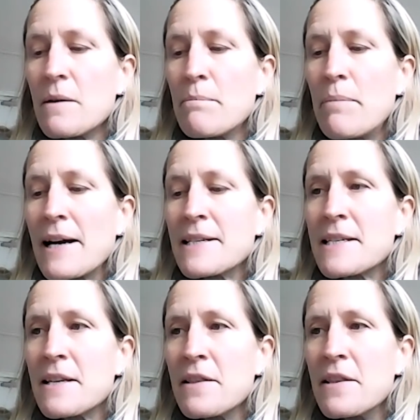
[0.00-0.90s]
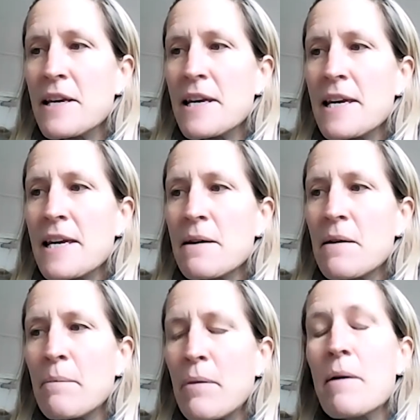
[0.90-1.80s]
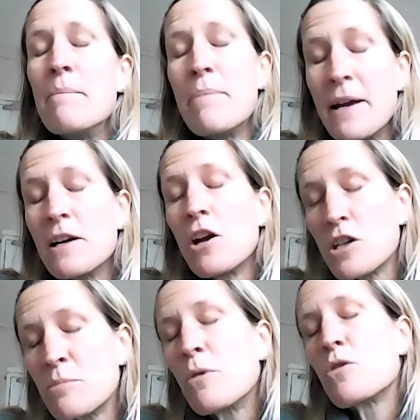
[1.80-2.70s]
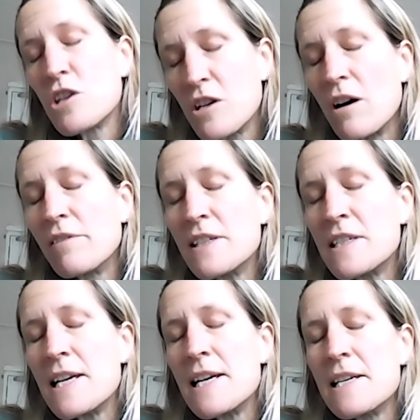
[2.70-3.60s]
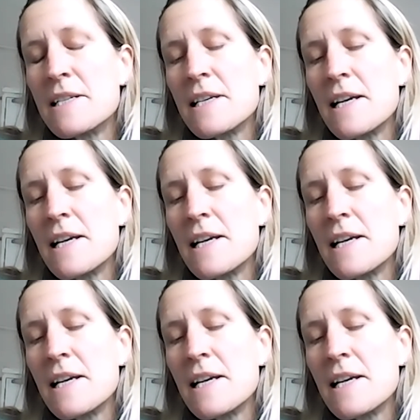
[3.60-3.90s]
but a big large portion of it is